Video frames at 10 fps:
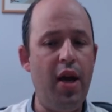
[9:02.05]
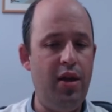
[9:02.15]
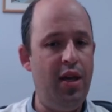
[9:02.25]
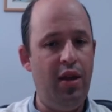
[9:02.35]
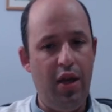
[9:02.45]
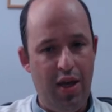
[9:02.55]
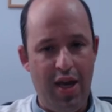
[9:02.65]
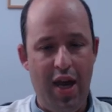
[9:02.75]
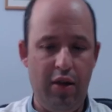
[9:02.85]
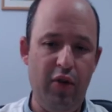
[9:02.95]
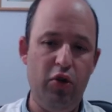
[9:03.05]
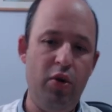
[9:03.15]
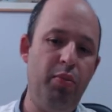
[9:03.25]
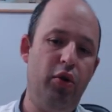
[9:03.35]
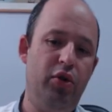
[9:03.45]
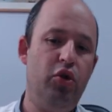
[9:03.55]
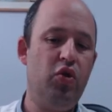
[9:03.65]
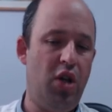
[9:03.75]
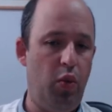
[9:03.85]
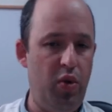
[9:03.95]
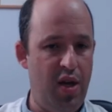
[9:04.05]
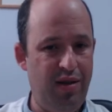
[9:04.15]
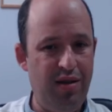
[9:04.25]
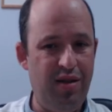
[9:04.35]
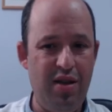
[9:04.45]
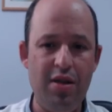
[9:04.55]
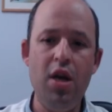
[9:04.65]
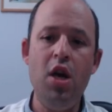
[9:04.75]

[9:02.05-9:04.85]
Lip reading: and then again very important to start with knight c6,